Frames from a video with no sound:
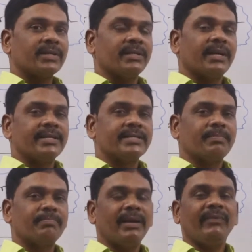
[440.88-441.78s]
That is the
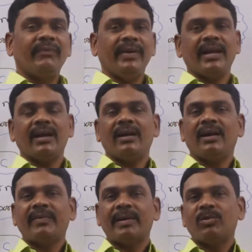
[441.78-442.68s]
flipping
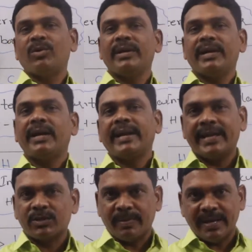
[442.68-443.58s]
of ammonia
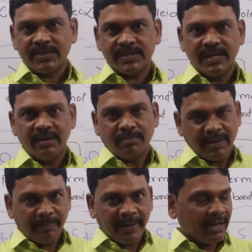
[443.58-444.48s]
takes place.
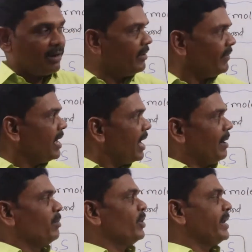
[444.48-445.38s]
Flipping of
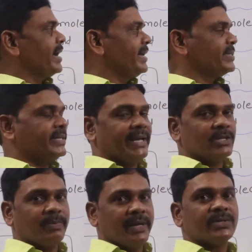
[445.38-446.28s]
ammonia
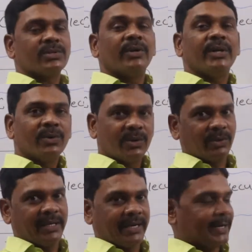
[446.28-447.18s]
takes place. So due
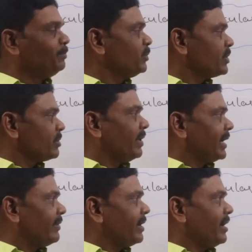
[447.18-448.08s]
to that, so
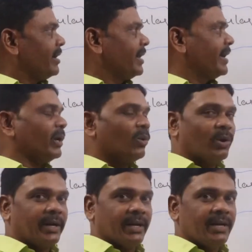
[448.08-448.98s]
whatever order I
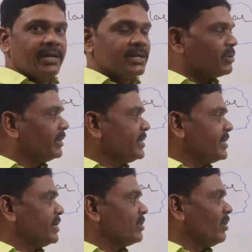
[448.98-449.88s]
wrote, so this
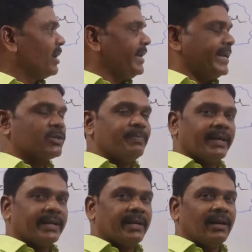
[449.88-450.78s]
is only
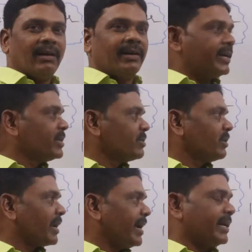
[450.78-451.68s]
expected order.
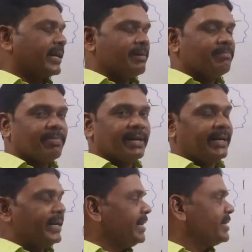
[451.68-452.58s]
So write
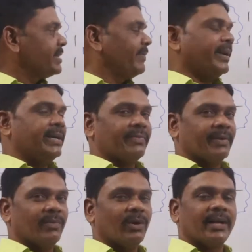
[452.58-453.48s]
complete, it is different
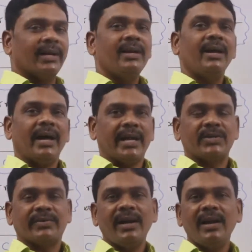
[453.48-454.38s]
from what?
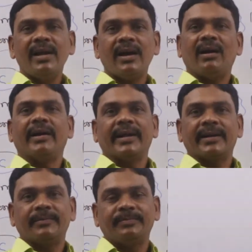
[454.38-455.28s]
Actual order.